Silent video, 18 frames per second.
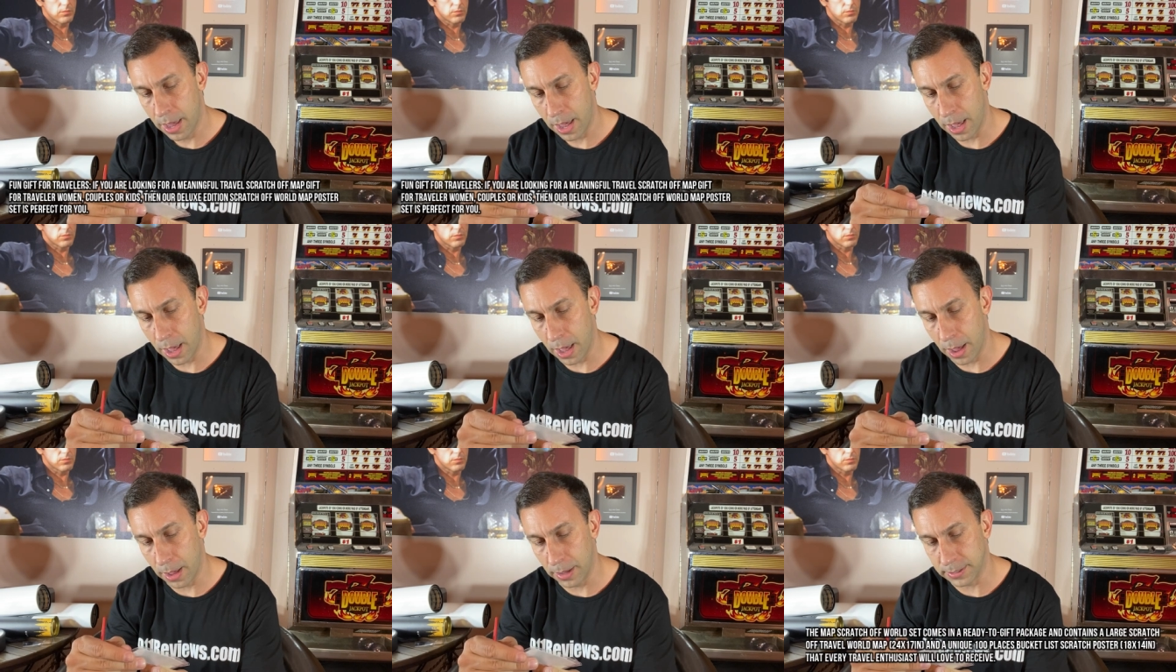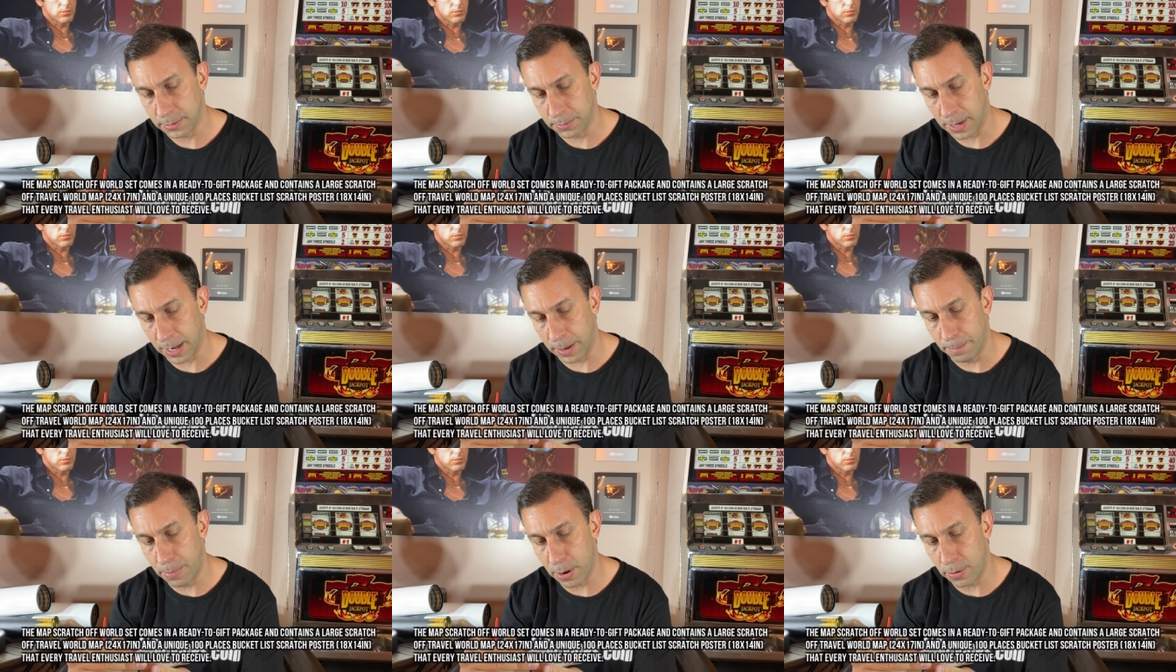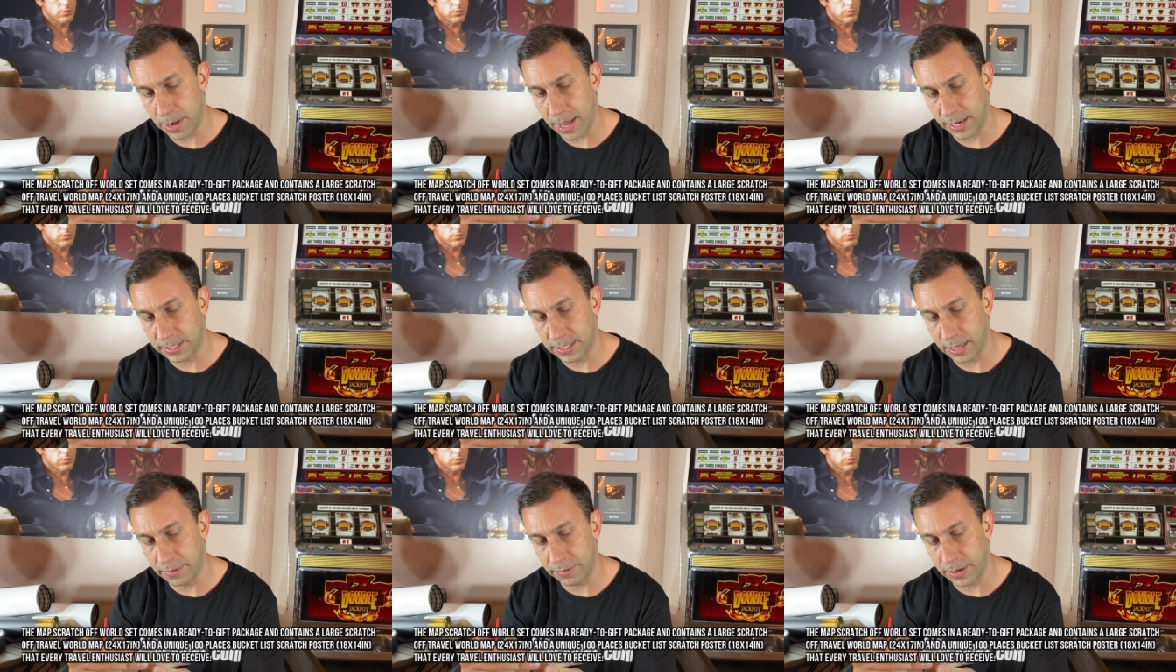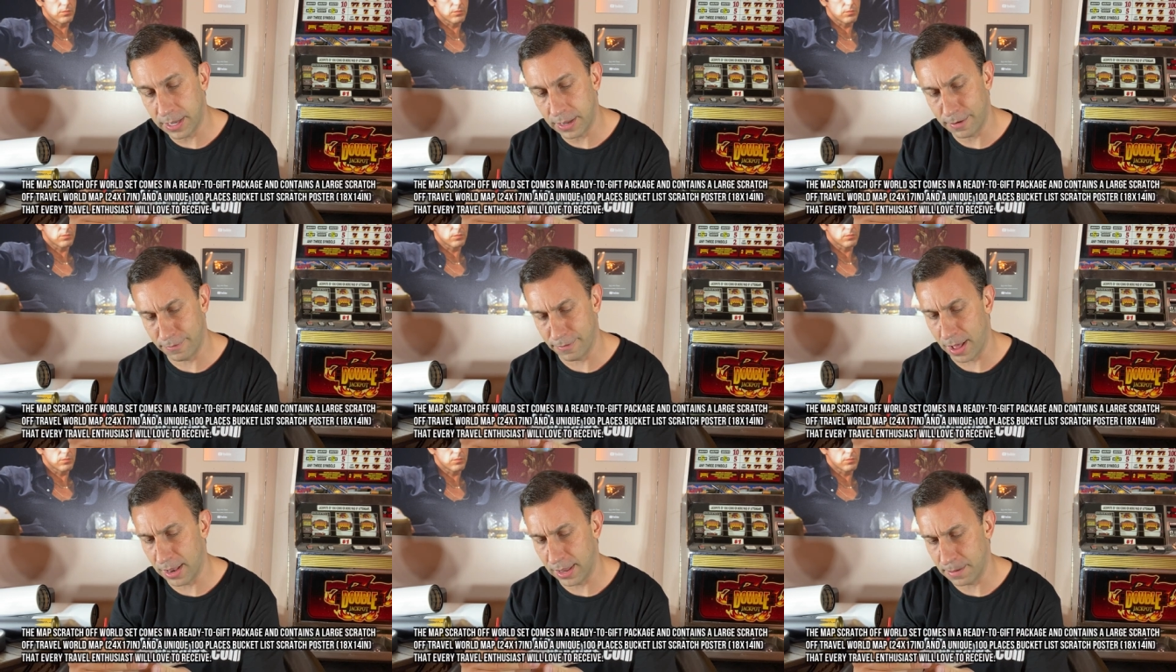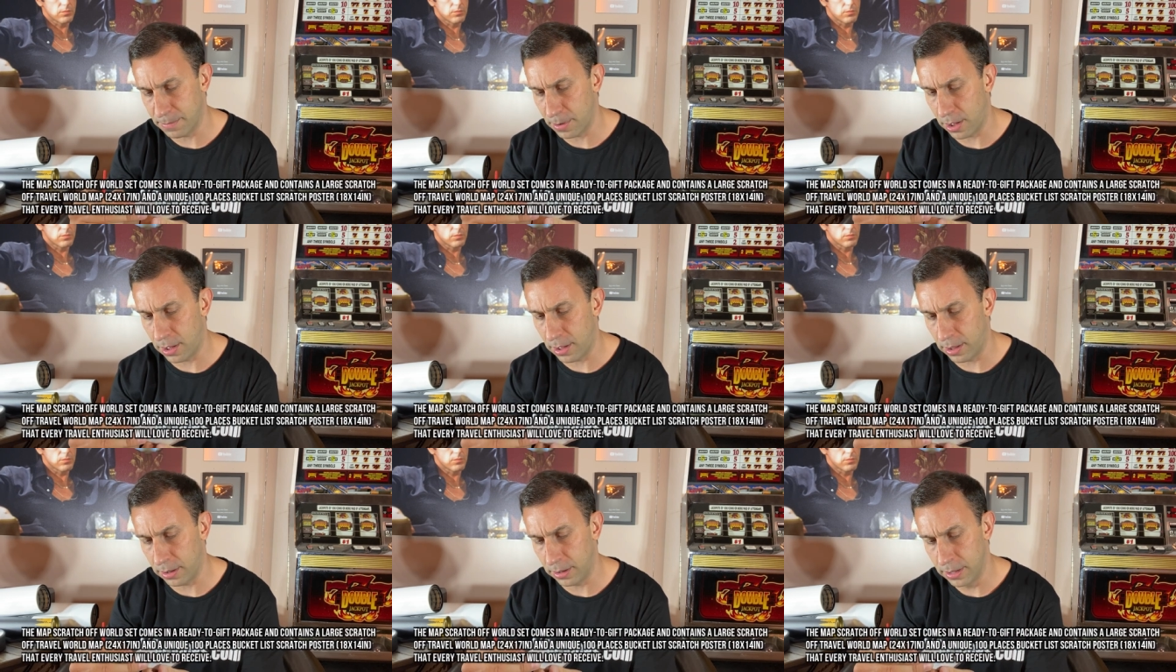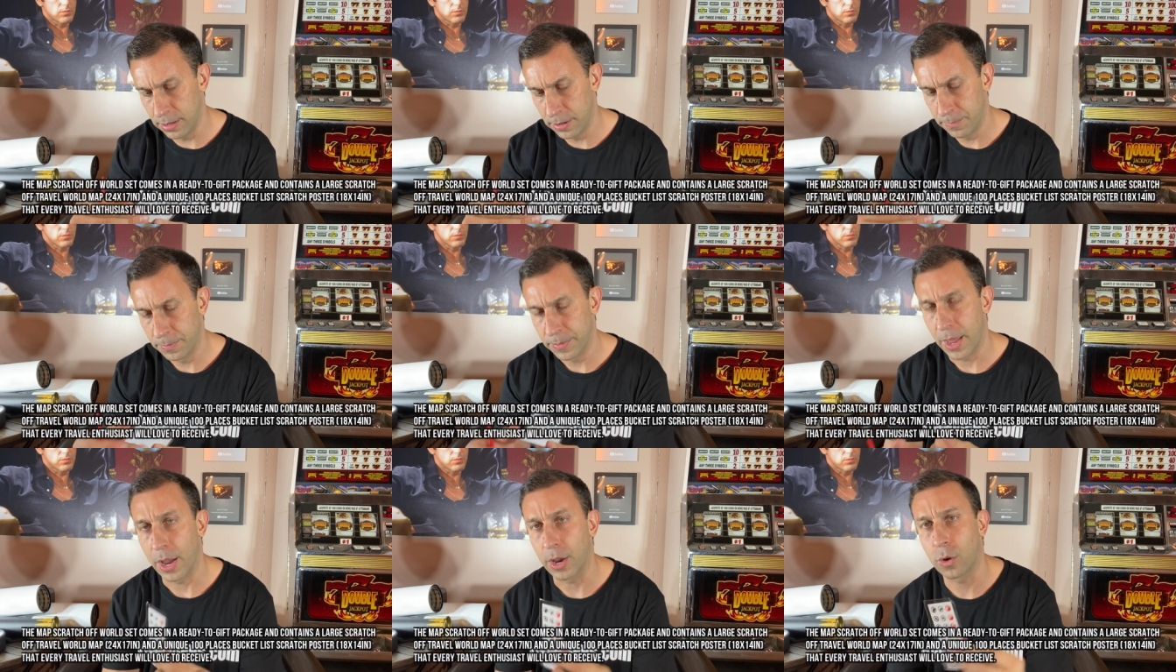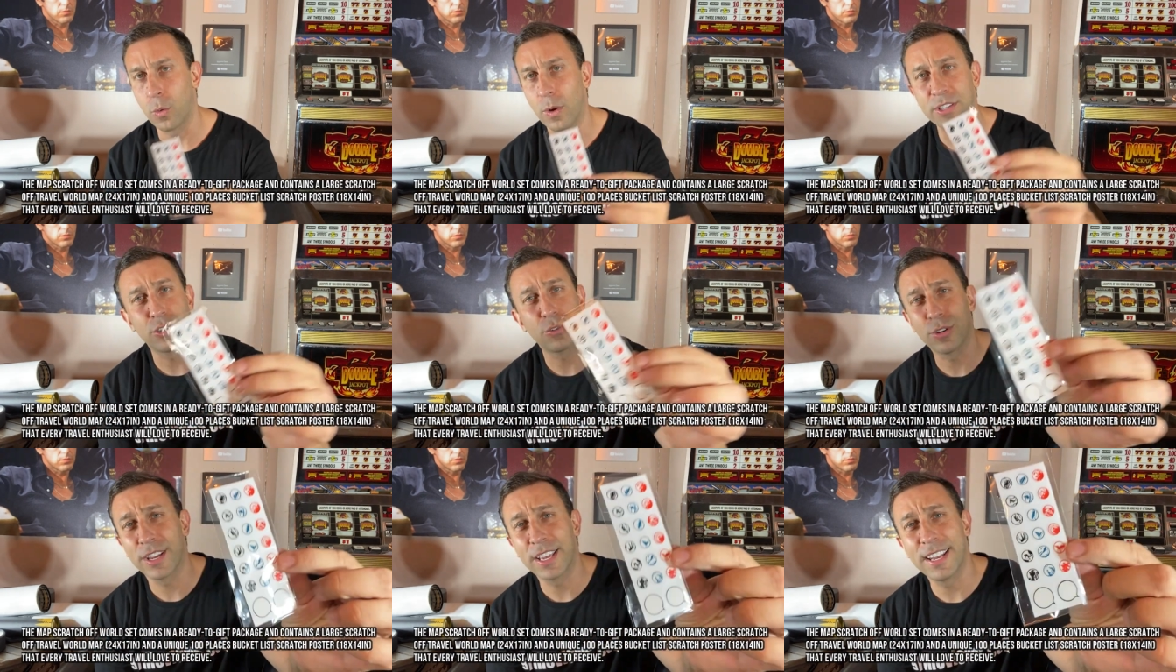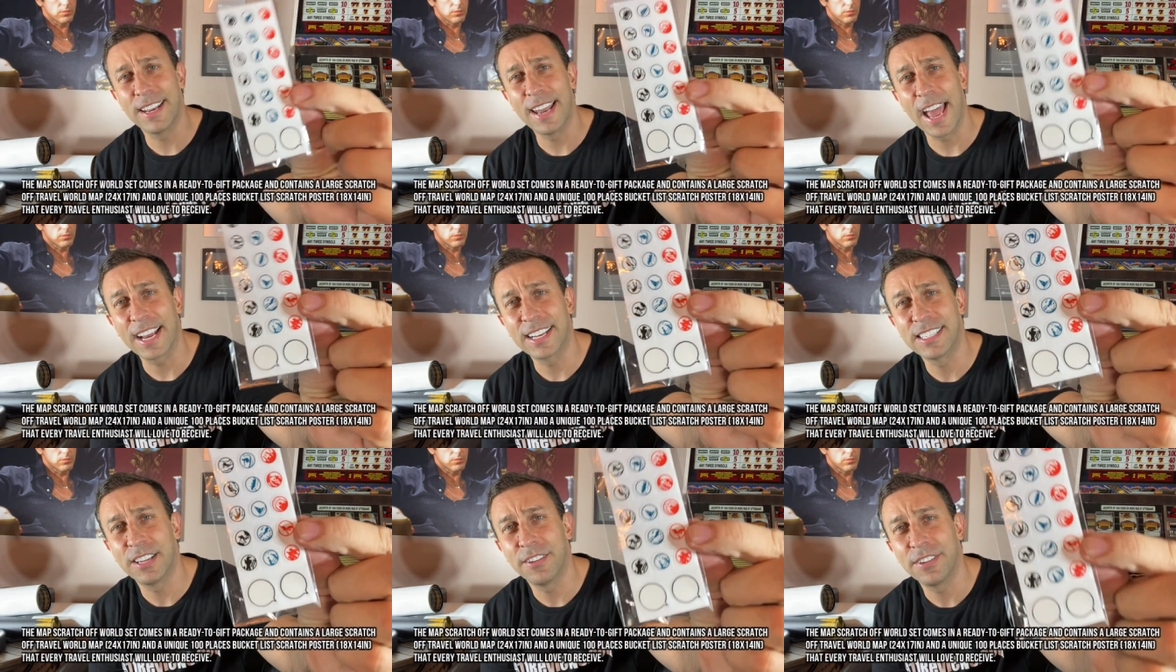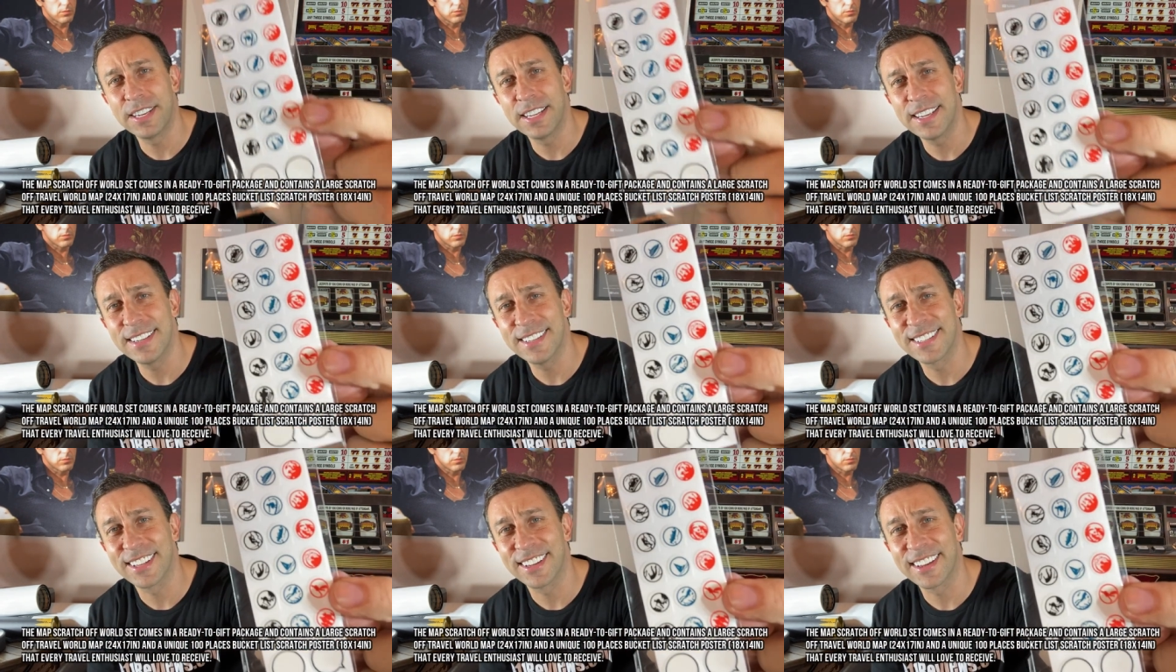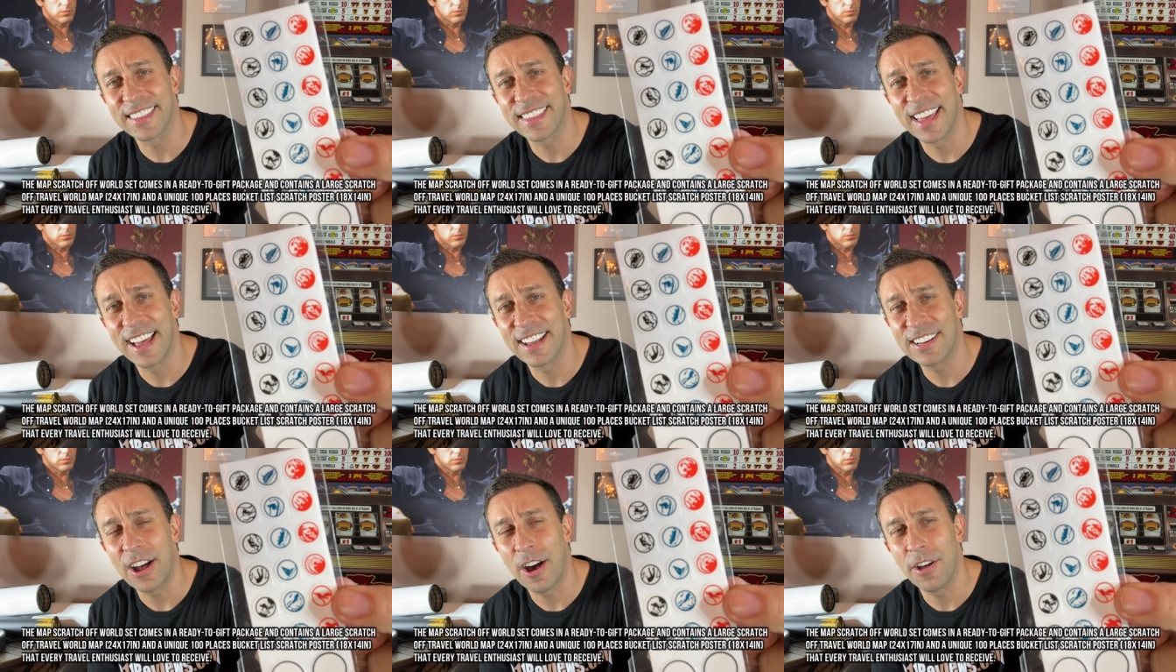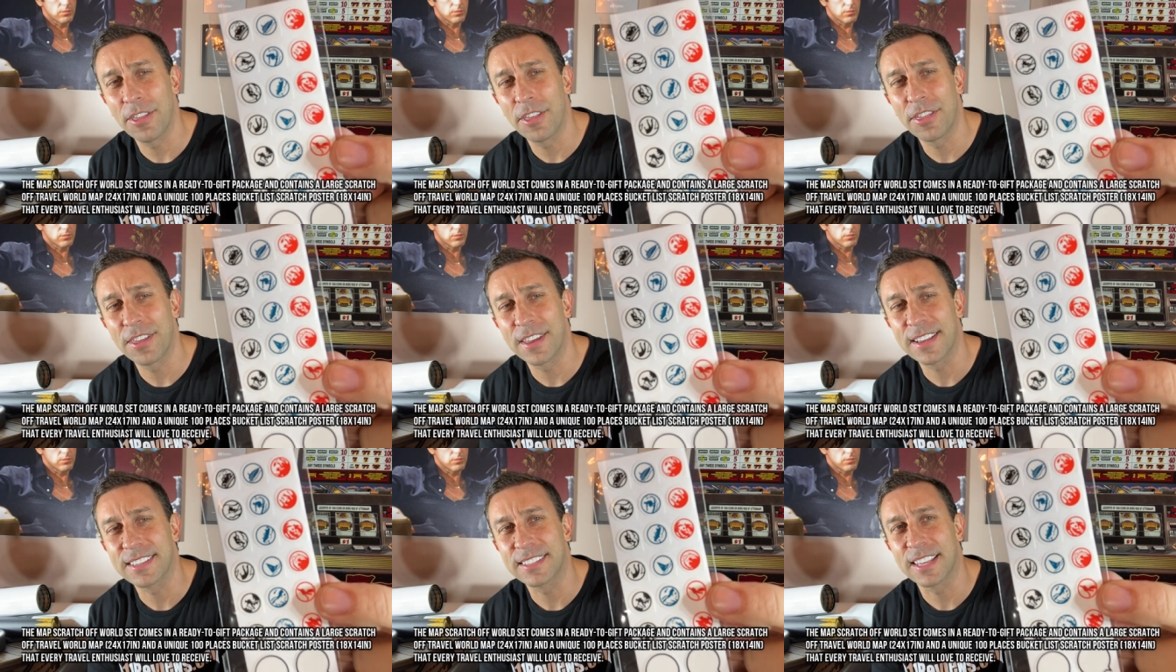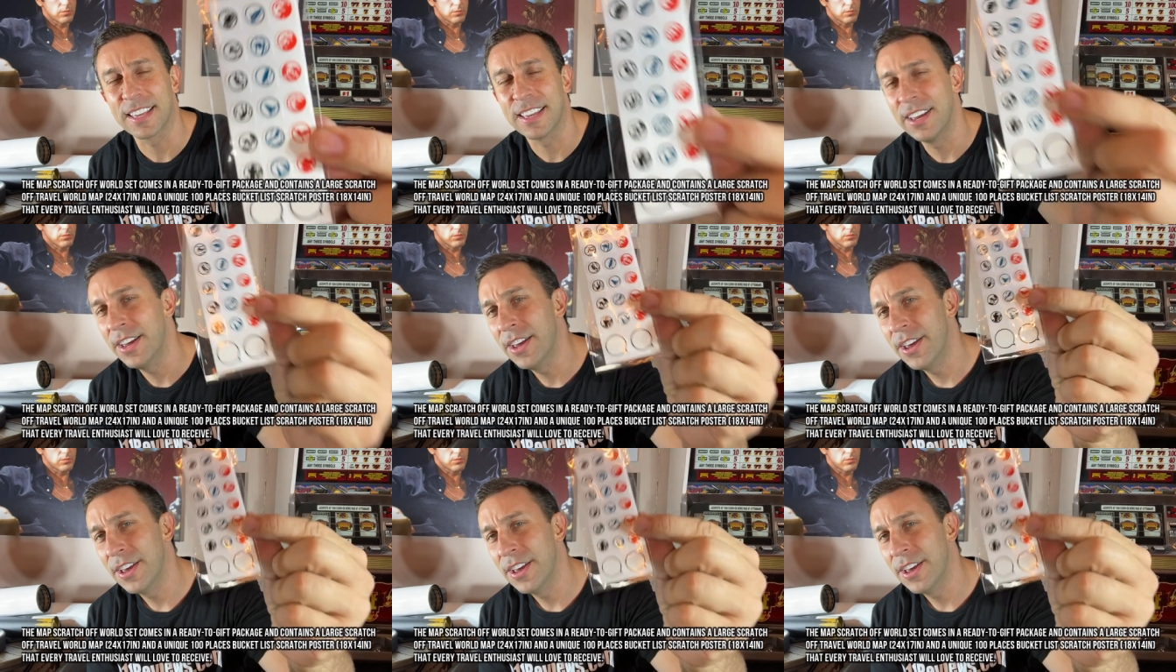uh, some kind of boat activity, volleyball, equestrian activities, look at that, all the things that